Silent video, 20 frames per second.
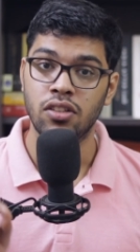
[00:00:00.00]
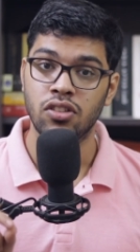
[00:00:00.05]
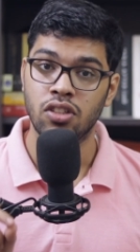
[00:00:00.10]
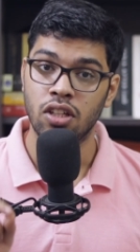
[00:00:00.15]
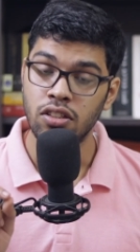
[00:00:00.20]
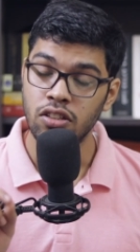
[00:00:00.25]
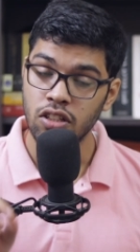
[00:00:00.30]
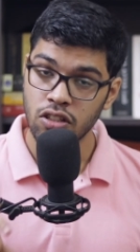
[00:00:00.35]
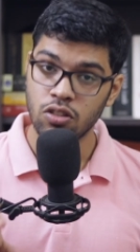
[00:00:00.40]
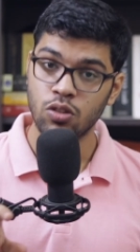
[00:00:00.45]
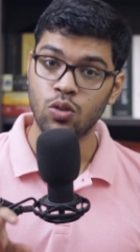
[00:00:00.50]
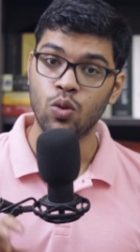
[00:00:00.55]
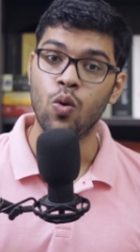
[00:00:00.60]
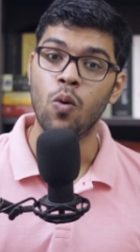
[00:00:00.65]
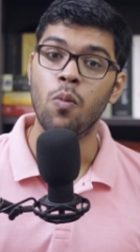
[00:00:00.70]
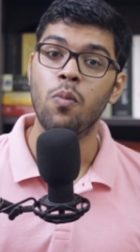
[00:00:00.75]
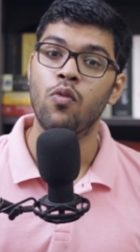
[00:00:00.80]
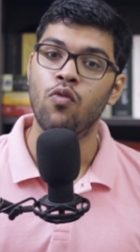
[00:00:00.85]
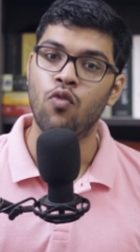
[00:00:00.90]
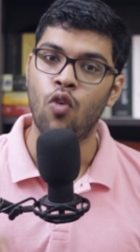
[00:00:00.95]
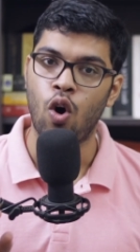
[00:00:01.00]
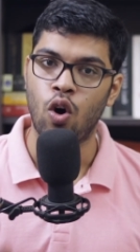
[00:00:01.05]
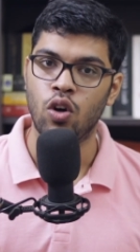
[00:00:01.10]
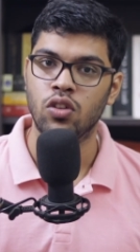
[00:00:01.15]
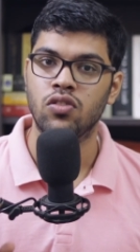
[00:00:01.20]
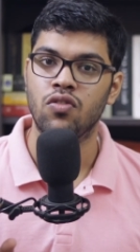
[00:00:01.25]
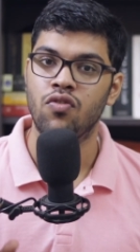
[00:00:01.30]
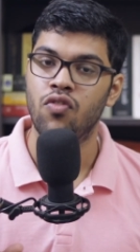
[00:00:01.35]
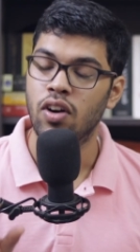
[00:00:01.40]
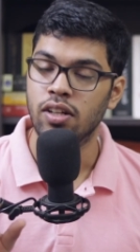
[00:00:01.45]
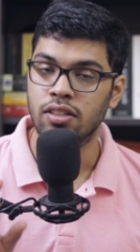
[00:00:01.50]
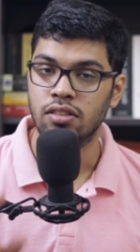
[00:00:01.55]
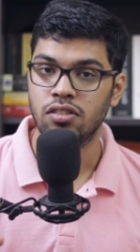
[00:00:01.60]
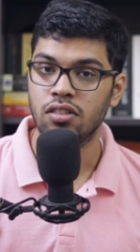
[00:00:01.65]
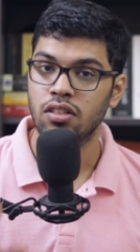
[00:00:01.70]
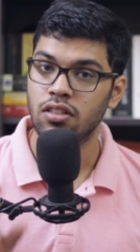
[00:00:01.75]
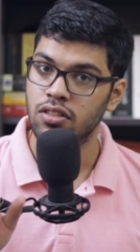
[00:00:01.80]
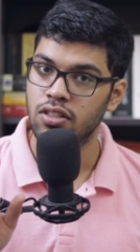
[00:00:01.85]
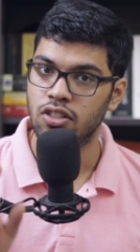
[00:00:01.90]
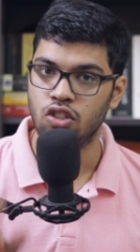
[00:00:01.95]
this stupa was
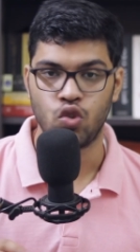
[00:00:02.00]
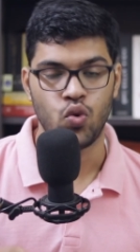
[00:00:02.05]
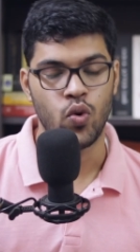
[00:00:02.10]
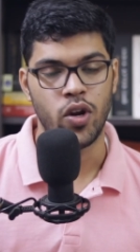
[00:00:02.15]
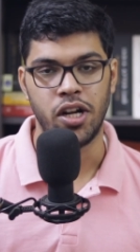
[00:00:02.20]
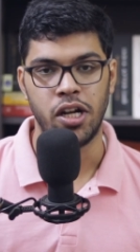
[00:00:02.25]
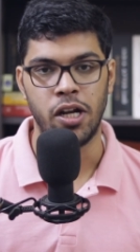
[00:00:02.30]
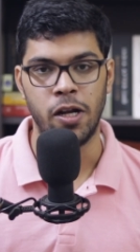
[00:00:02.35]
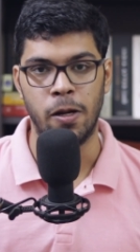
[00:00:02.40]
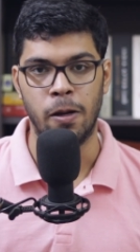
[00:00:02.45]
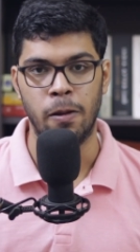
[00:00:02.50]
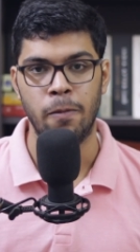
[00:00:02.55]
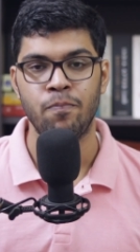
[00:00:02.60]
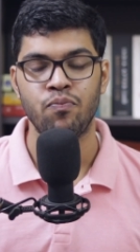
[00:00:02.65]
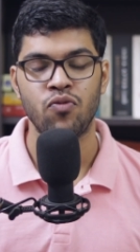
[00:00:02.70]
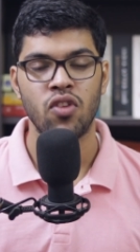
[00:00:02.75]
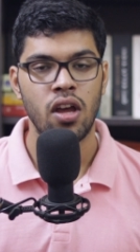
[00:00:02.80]
once situated.